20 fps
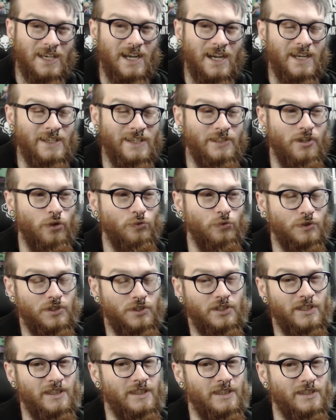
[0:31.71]
I don't
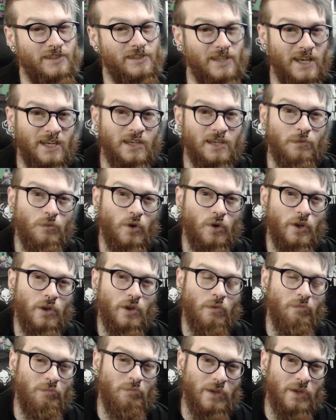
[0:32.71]
see the second one
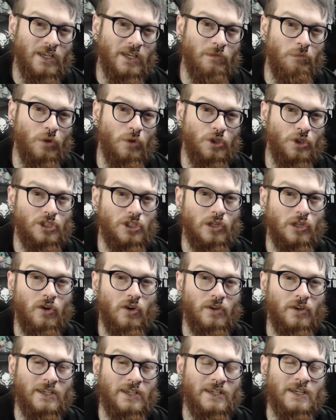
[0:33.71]
being much
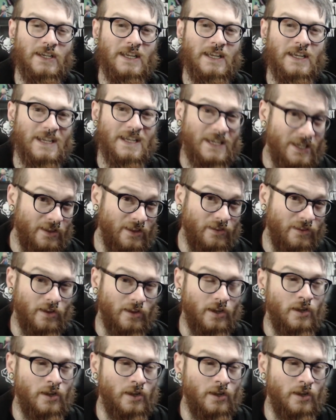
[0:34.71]
longer either.